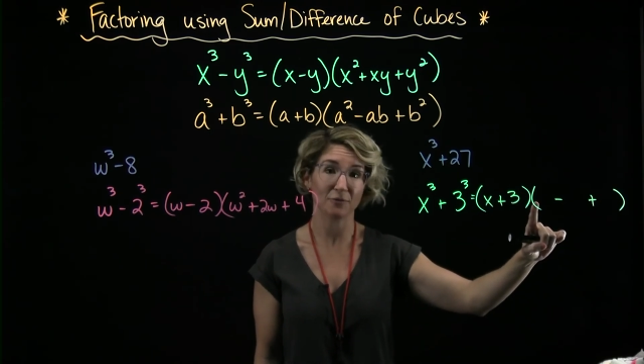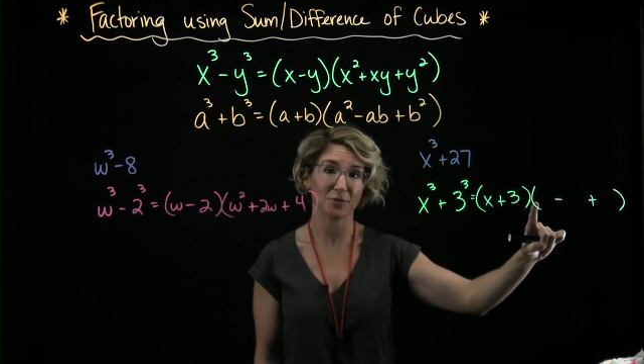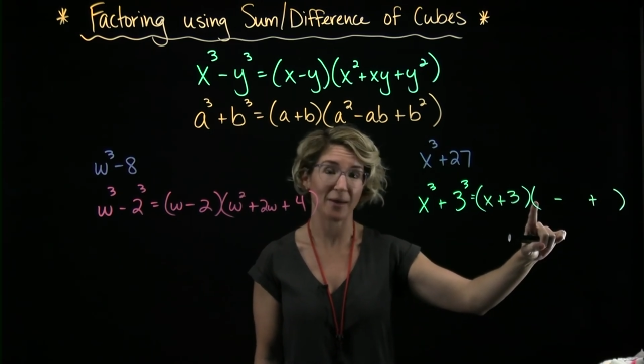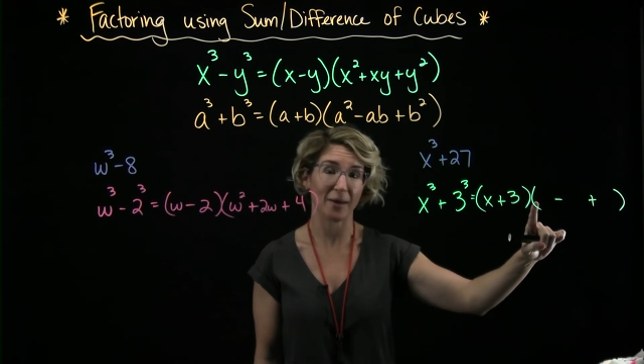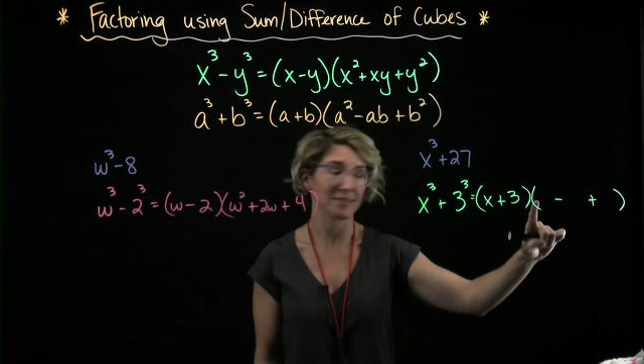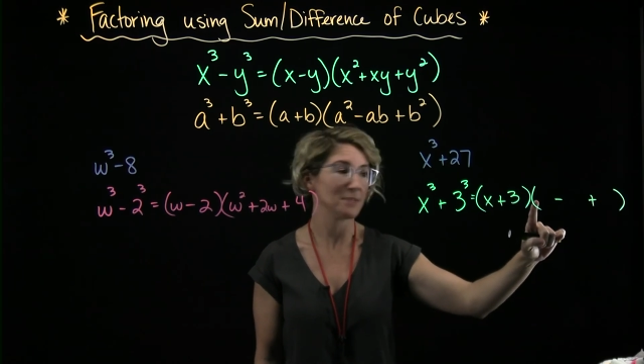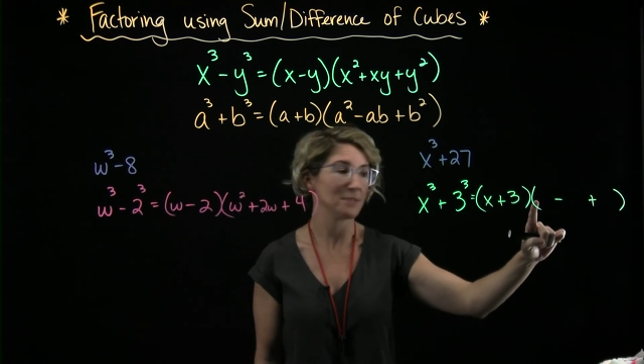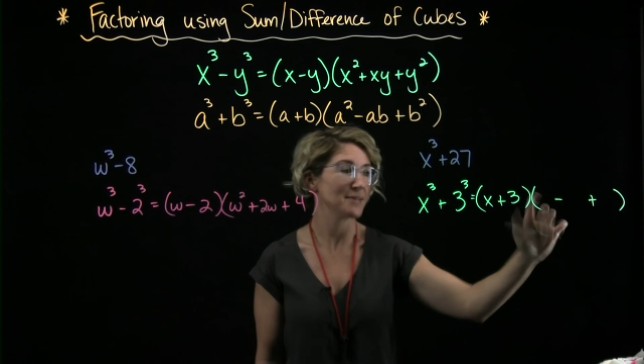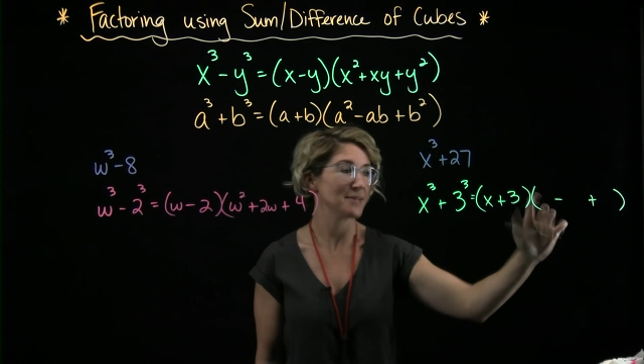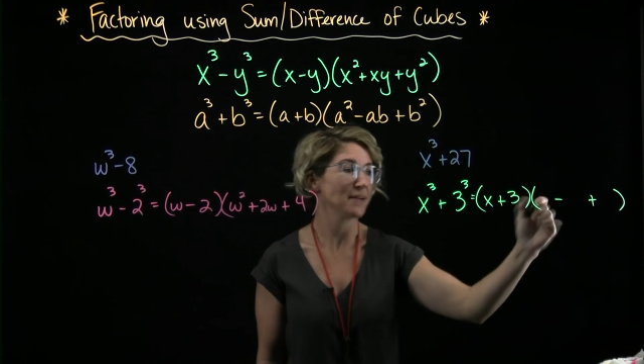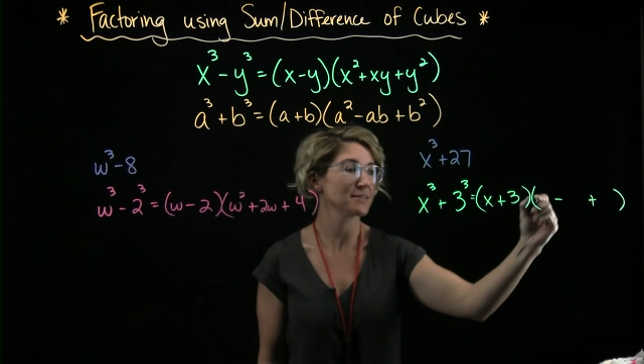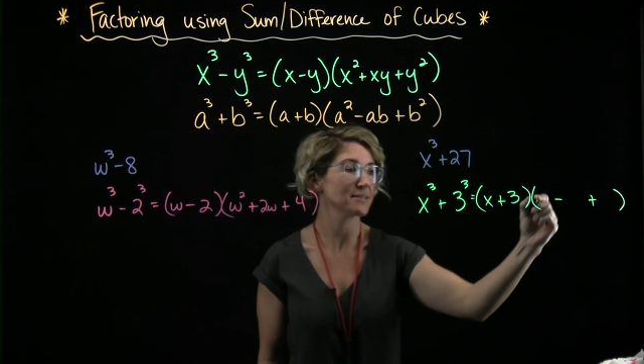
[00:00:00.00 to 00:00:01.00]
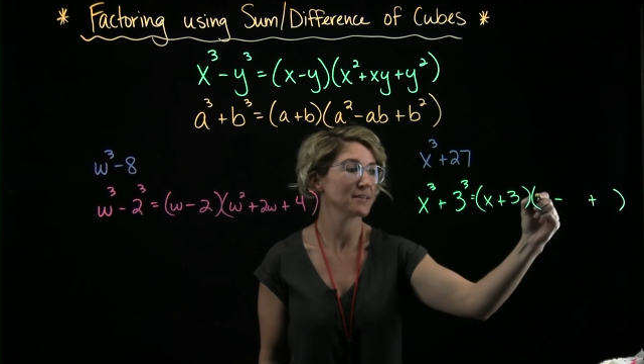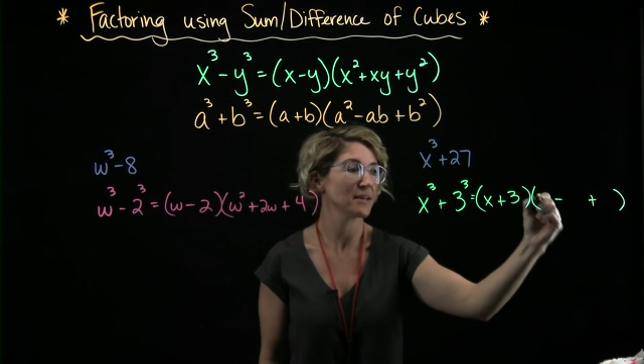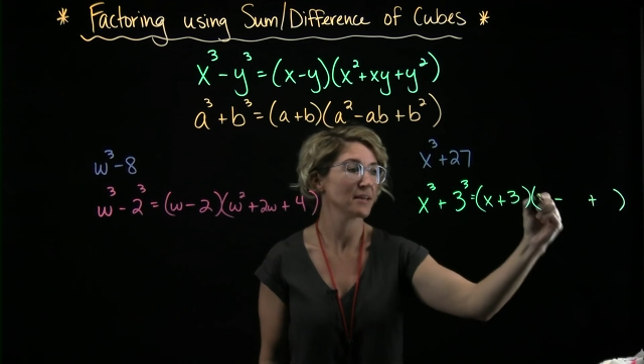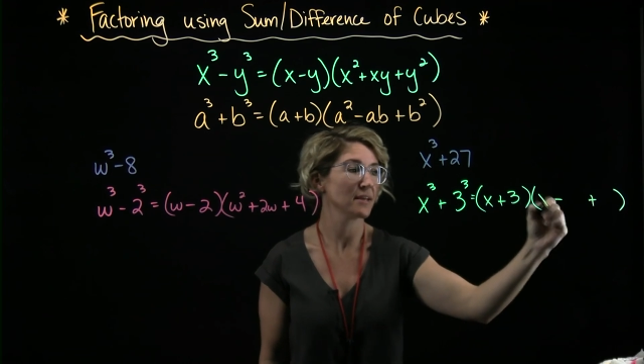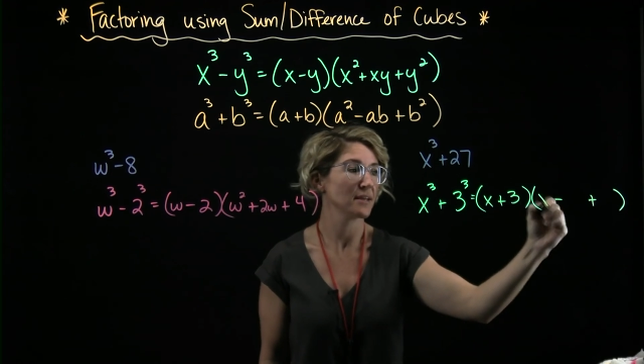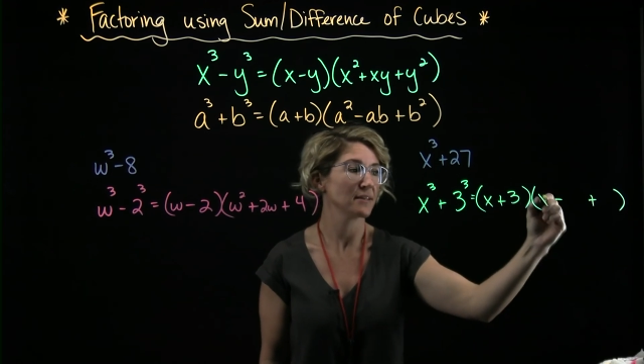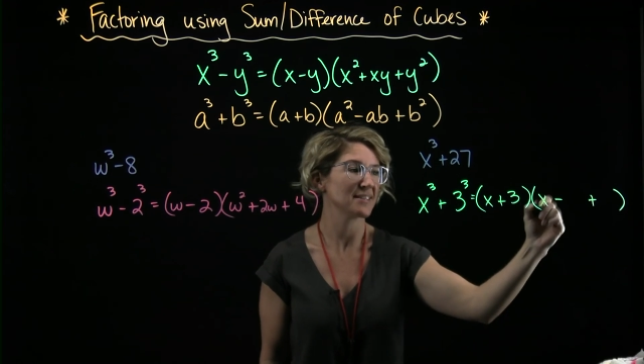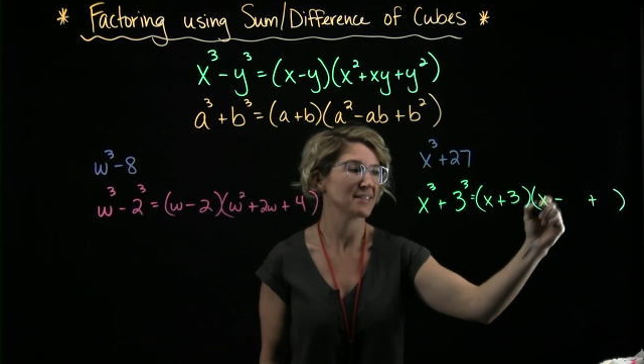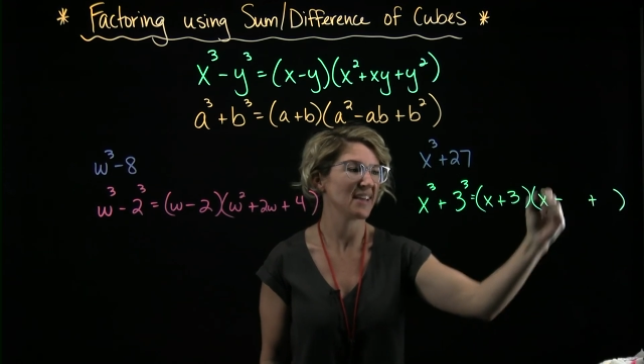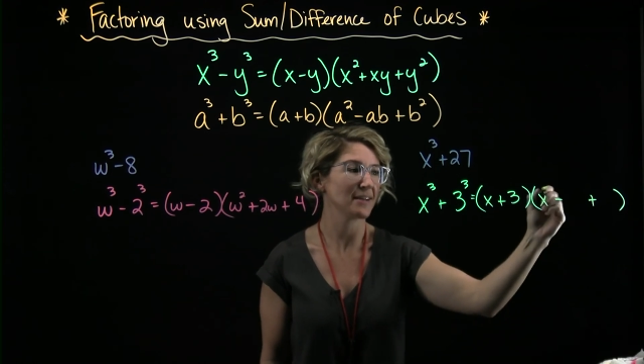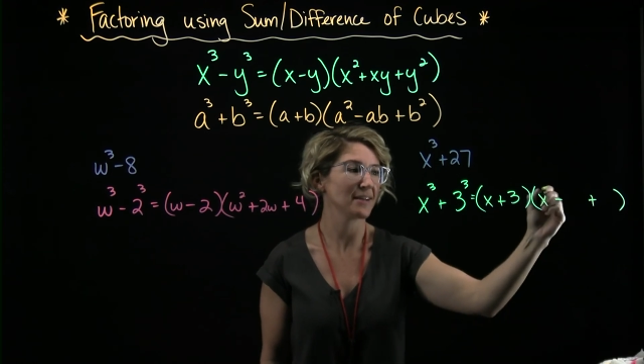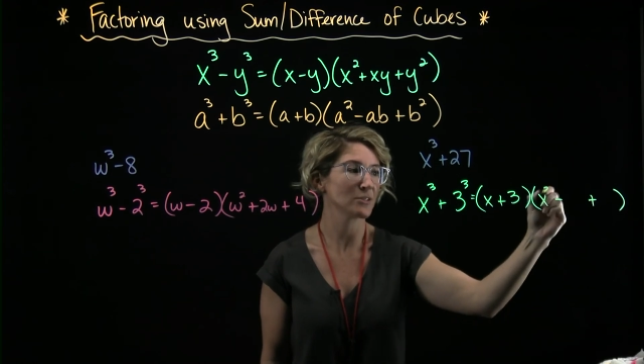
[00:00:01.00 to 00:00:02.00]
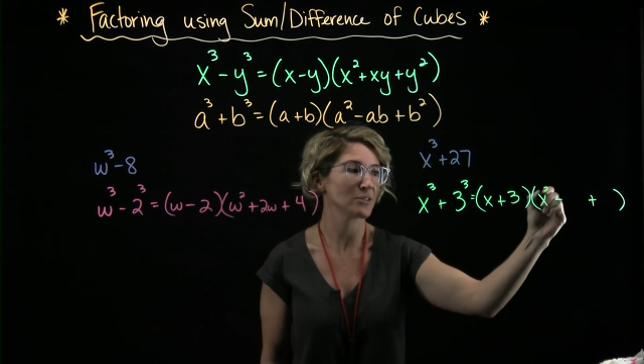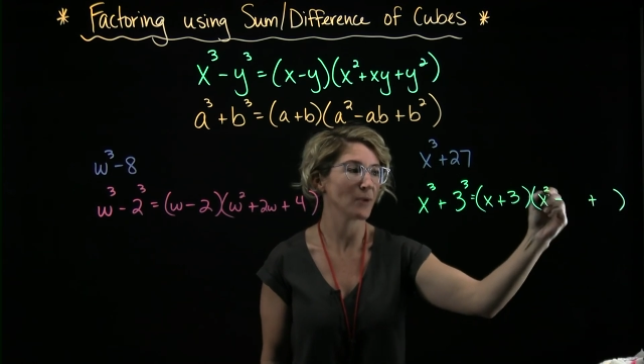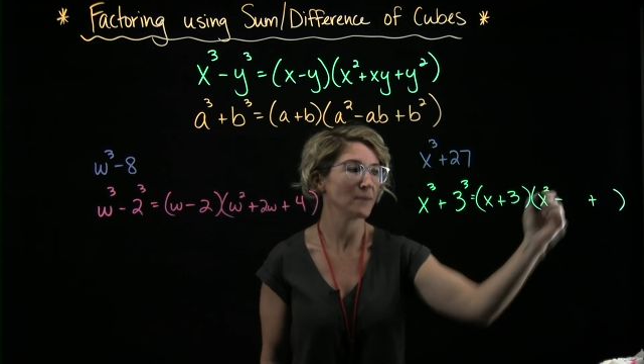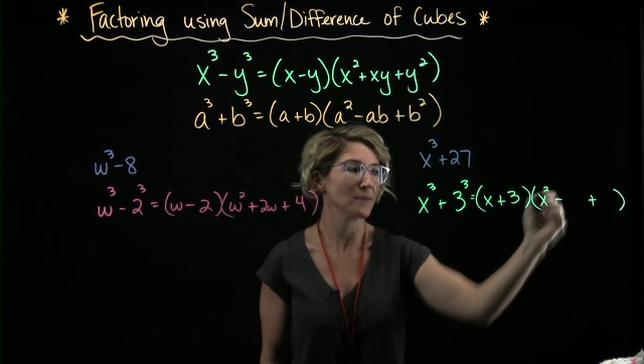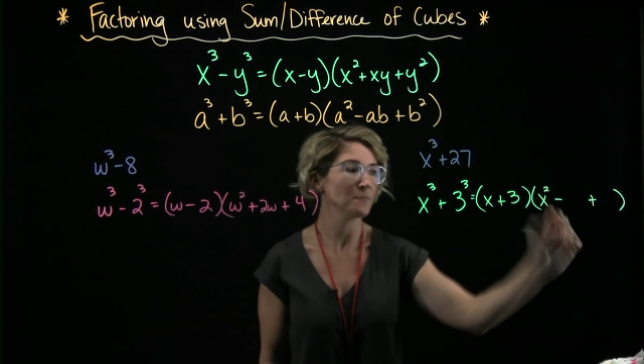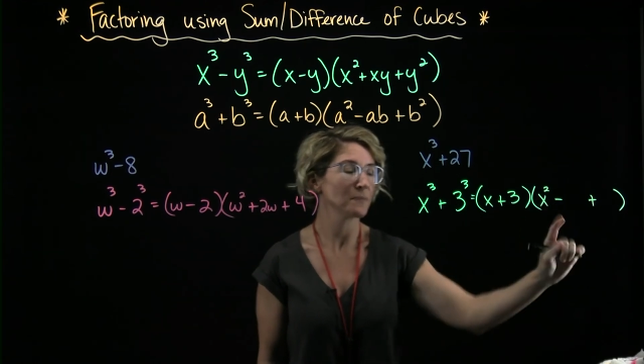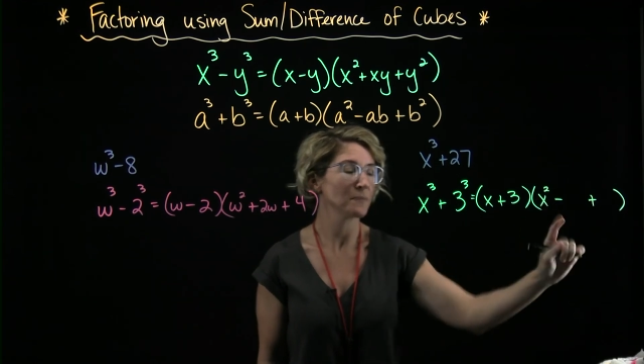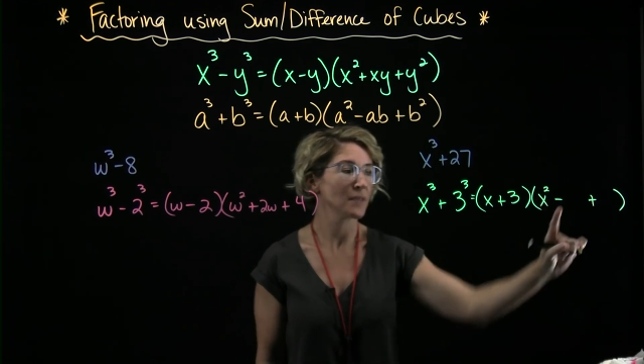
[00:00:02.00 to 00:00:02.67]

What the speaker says: so x times x. Let's say x squared.